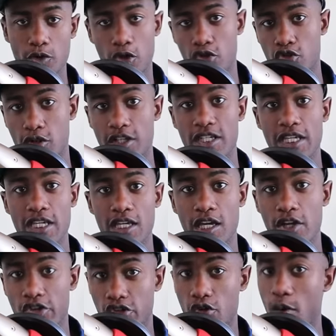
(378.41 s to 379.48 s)
or trendy
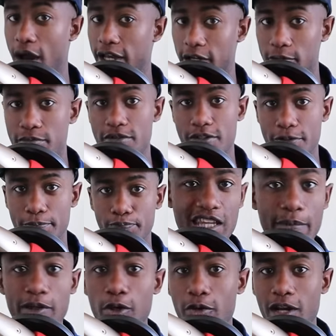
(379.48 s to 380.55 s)
shoe items. Let
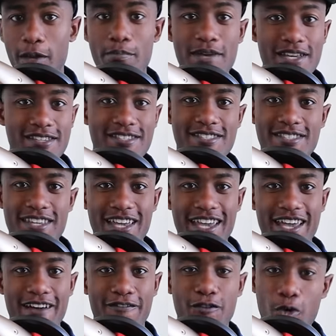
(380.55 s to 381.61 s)
me know what I missed.
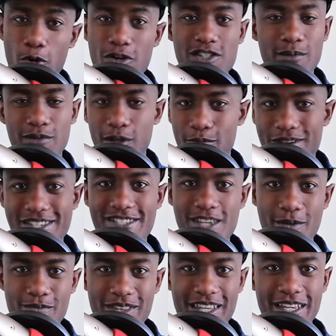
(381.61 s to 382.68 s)
Of course, I'm going to miss
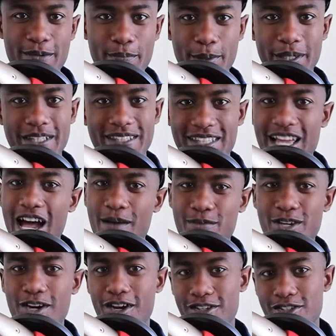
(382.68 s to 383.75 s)
something, but I'm
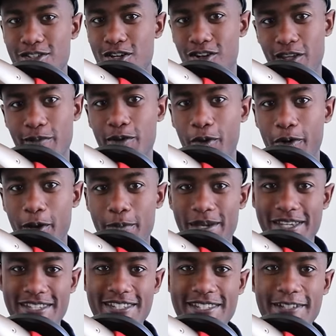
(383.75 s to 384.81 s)
curious to know. Let me know what I
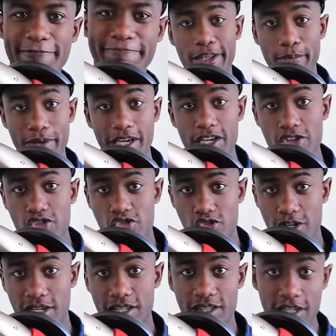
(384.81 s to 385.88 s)
missed. The biggest
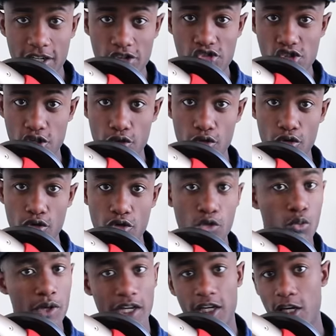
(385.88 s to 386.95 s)
trend in general
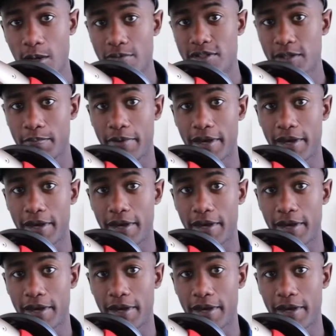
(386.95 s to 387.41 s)
when it comes to